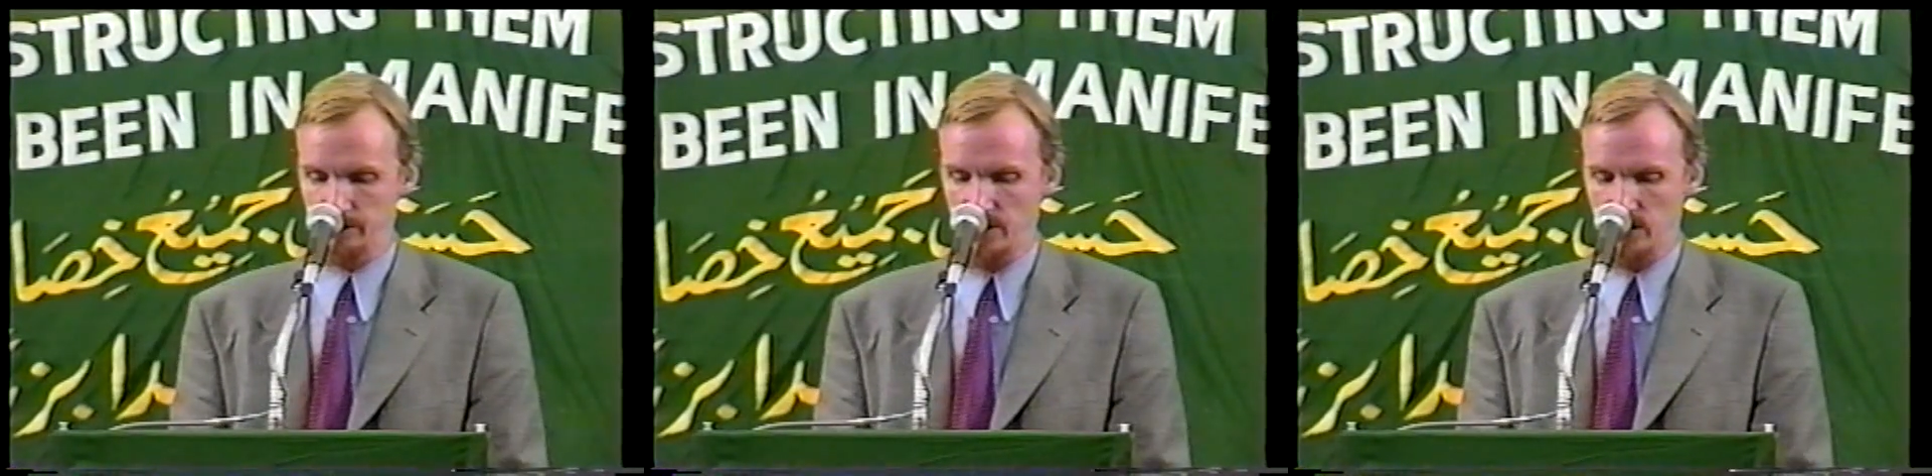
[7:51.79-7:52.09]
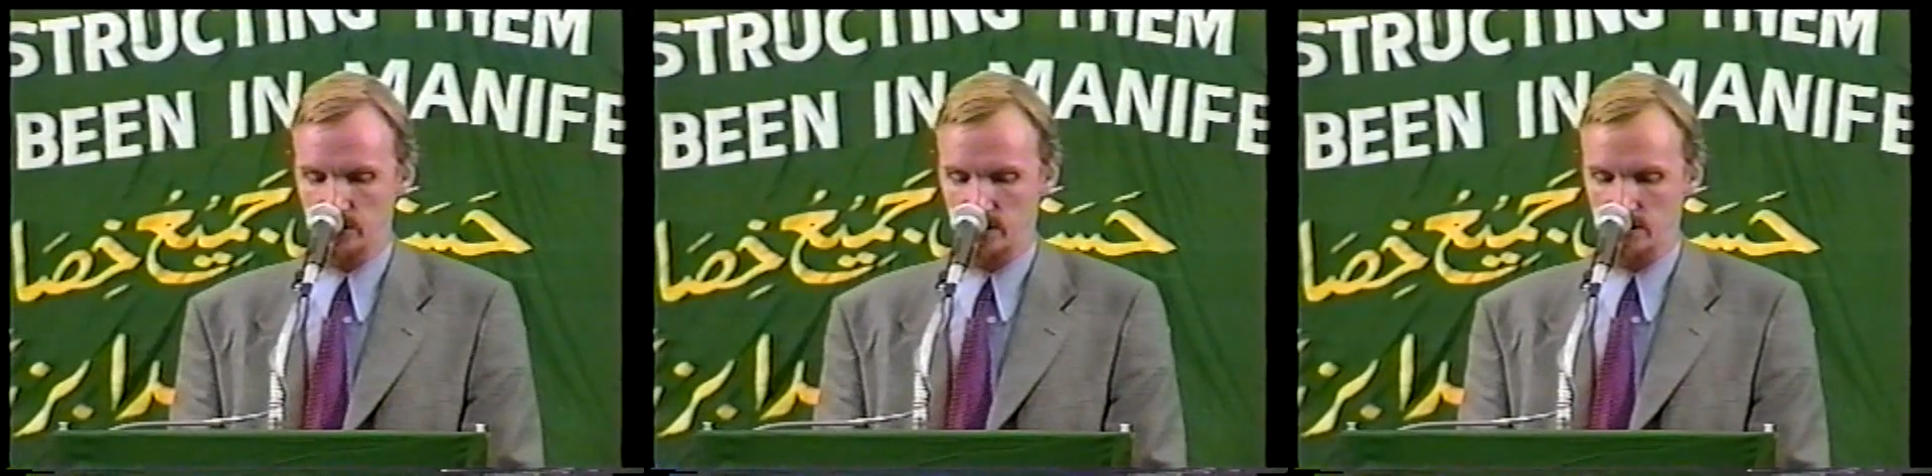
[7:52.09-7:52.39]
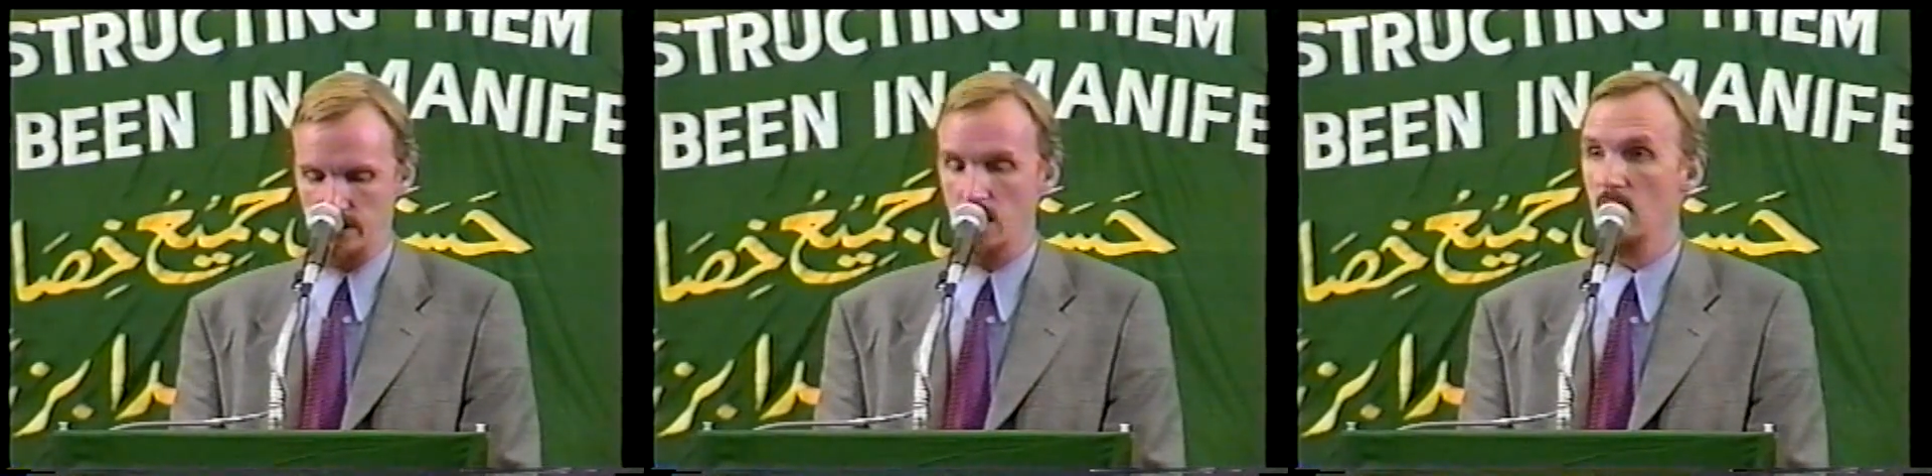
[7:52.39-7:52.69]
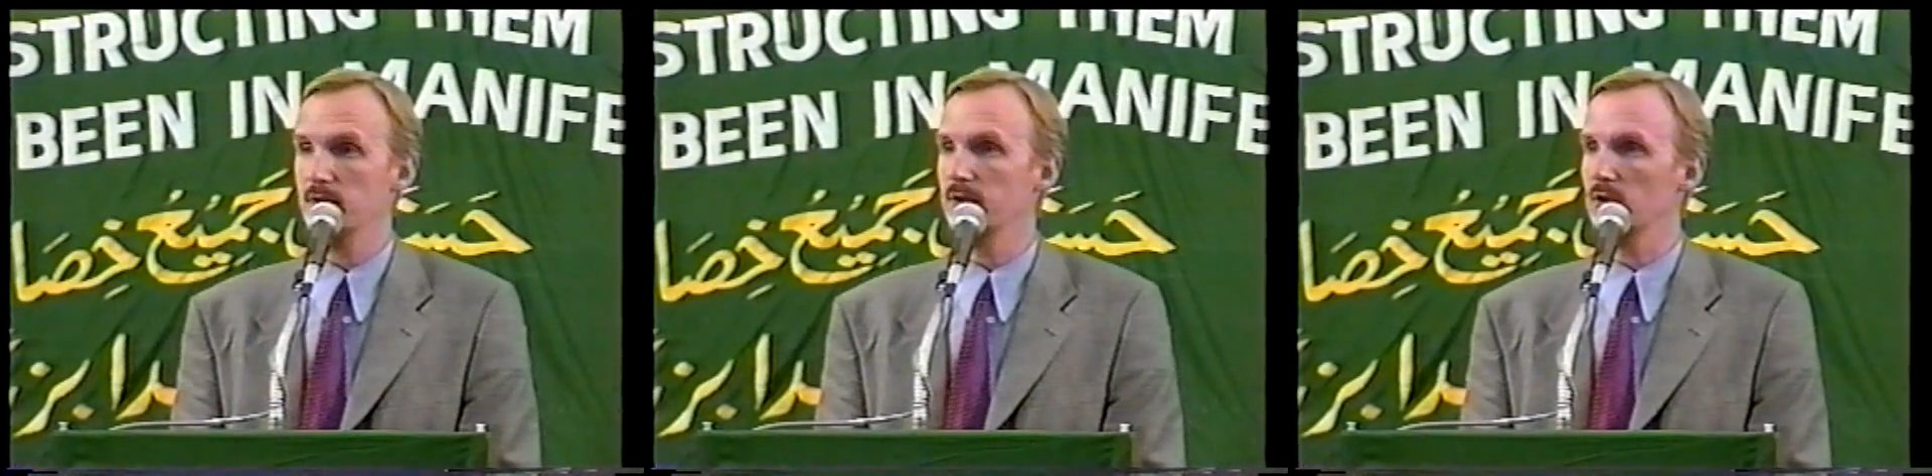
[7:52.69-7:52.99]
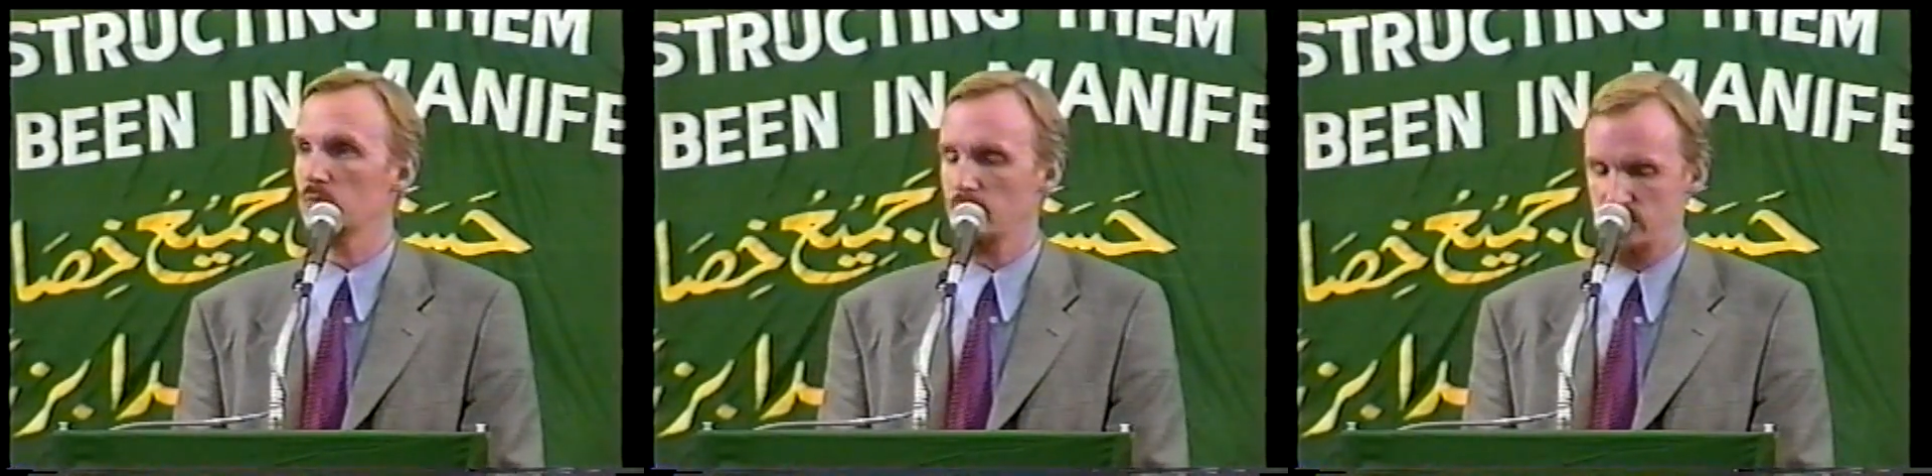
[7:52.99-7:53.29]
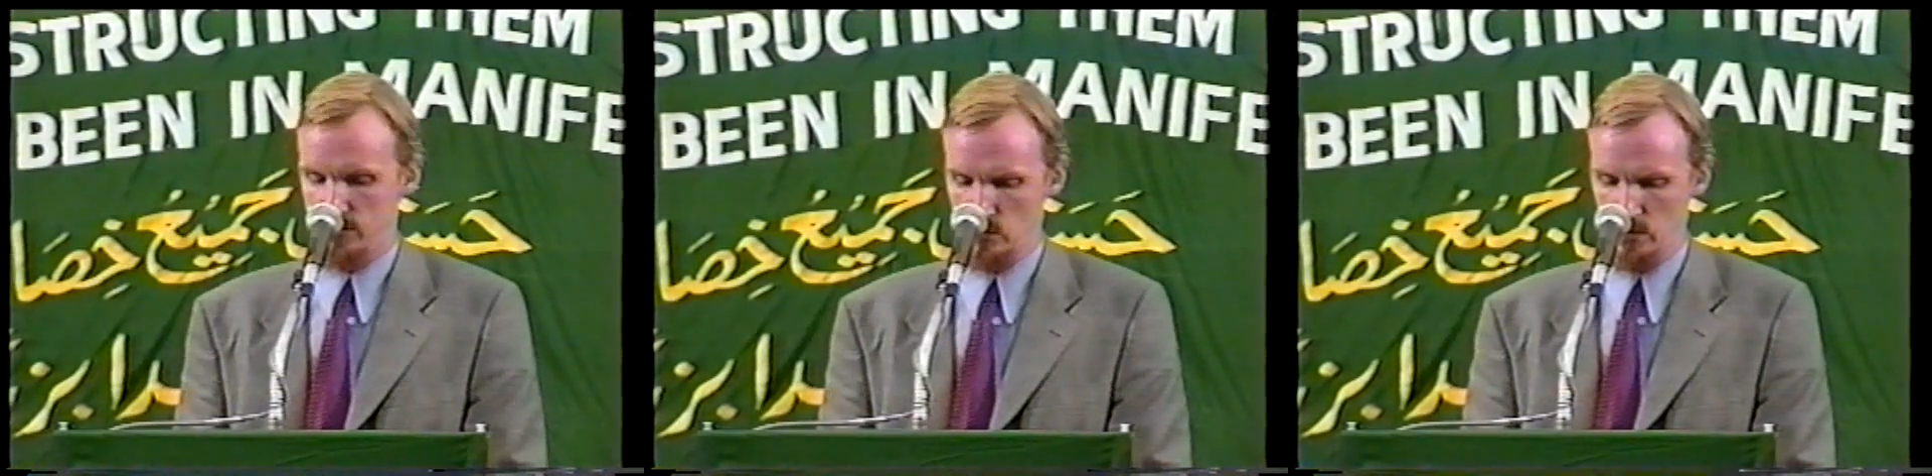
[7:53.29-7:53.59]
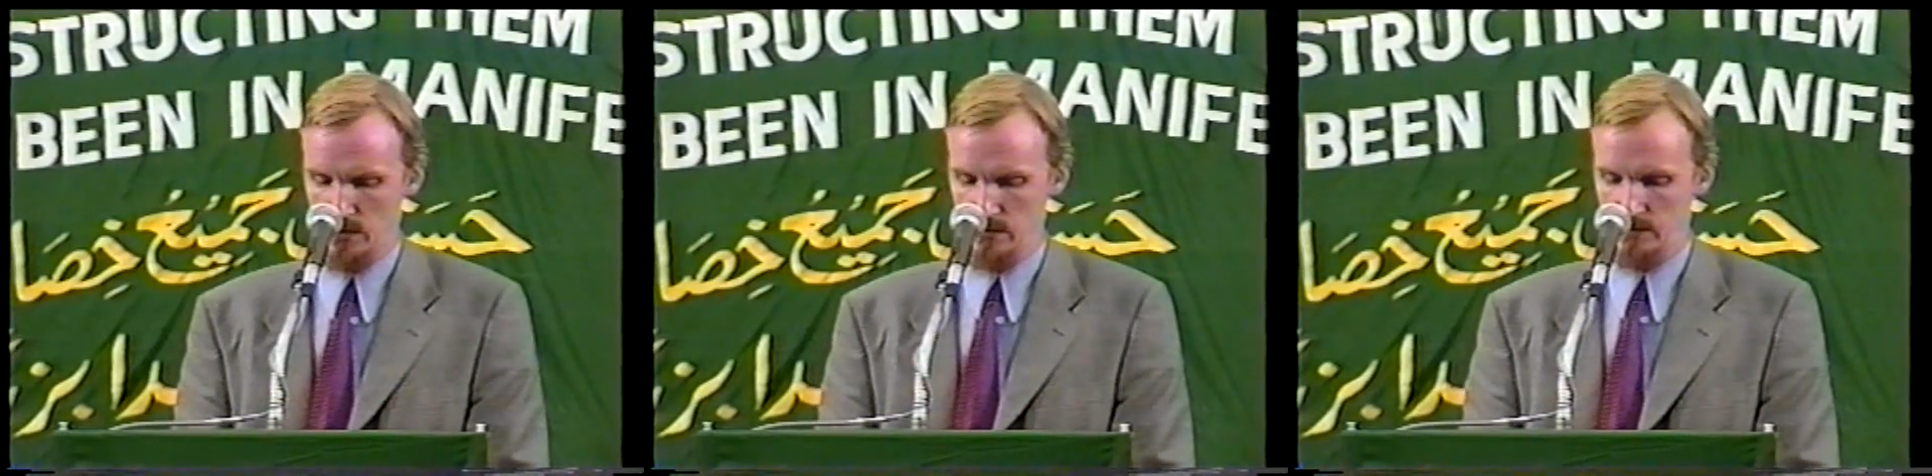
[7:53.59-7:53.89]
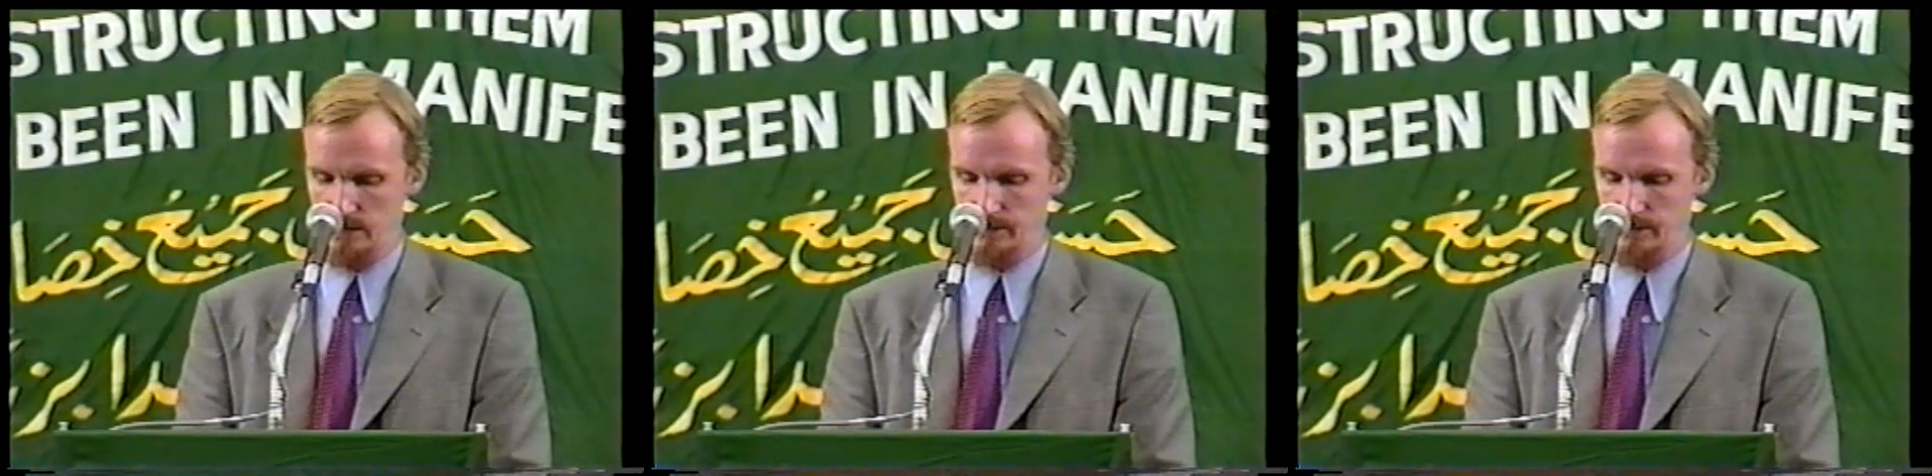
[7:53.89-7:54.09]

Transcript: and certainly hard to express in words.